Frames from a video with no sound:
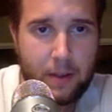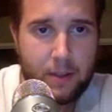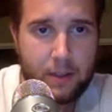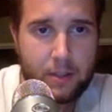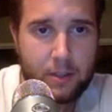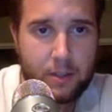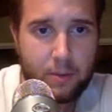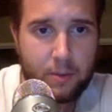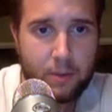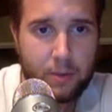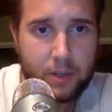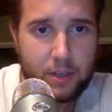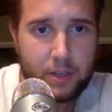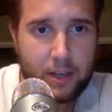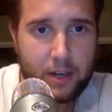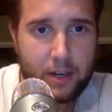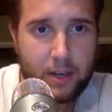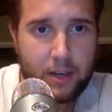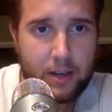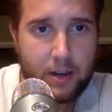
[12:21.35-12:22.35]
So we're just
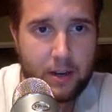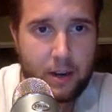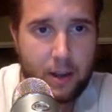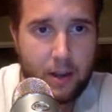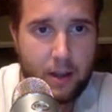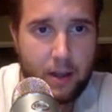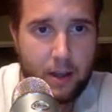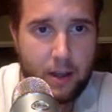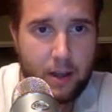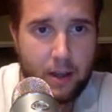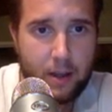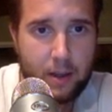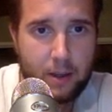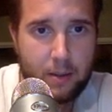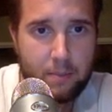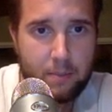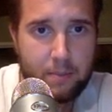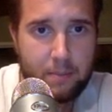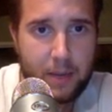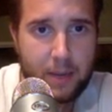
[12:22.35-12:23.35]
going to
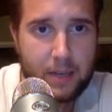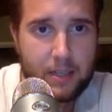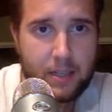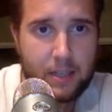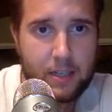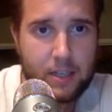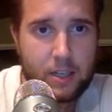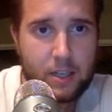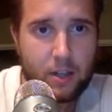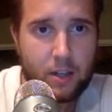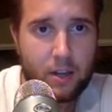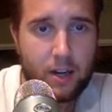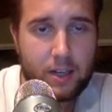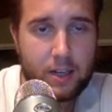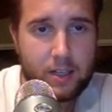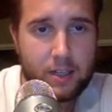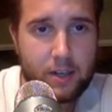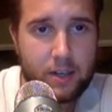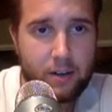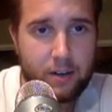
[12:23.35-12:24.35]
paste these
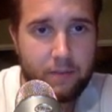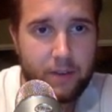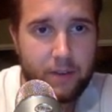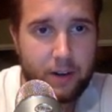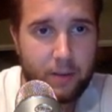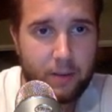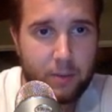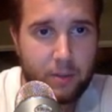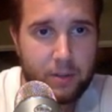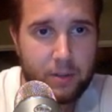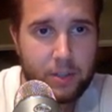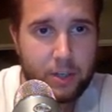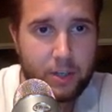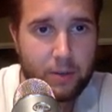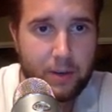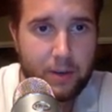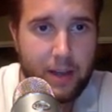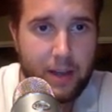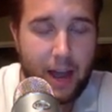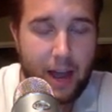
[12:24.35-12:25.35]
clocks in our variables.
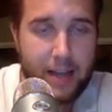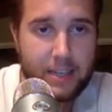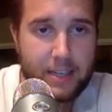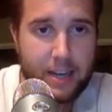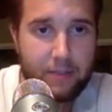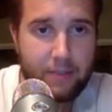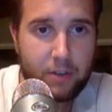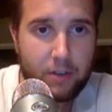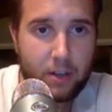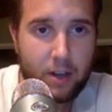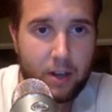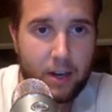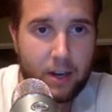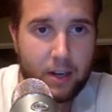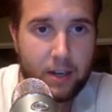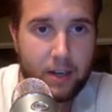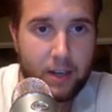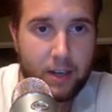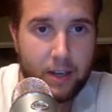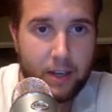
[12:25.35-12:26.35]
So SF
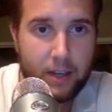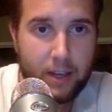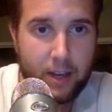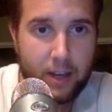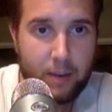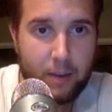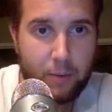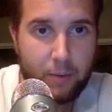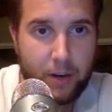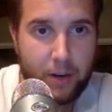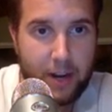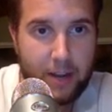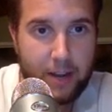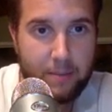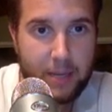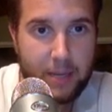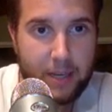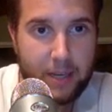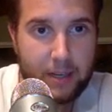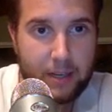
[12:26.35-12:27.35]
clock, and we're
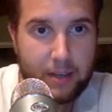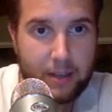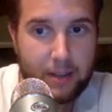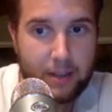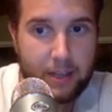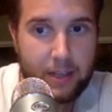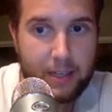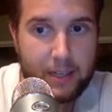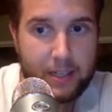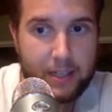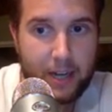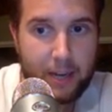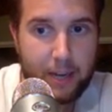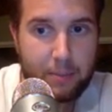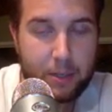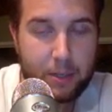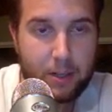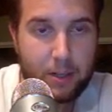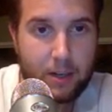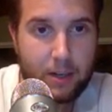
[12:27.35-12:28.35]
naming the type
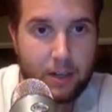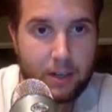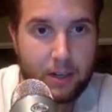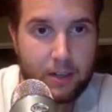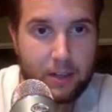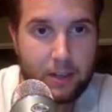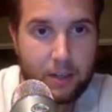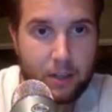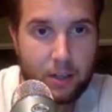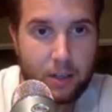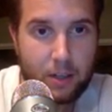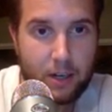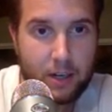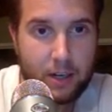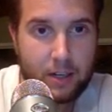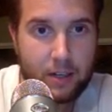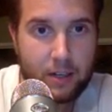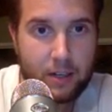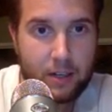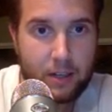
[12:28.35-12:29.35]
clock,
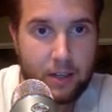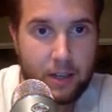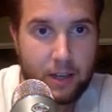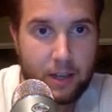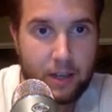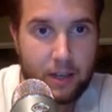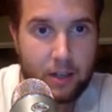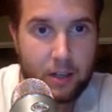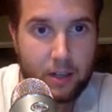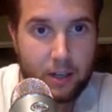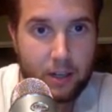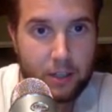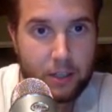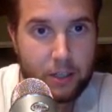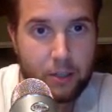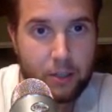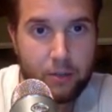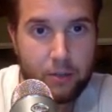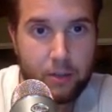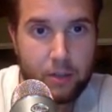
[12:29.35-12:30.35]
clock
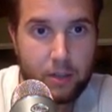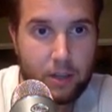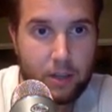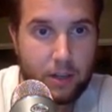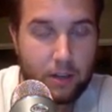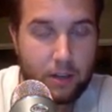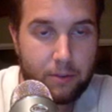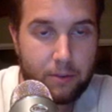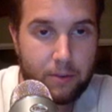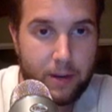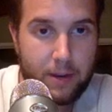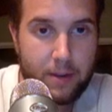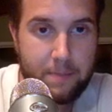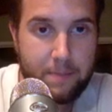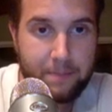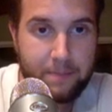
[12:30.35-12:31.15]
2 and clock 3.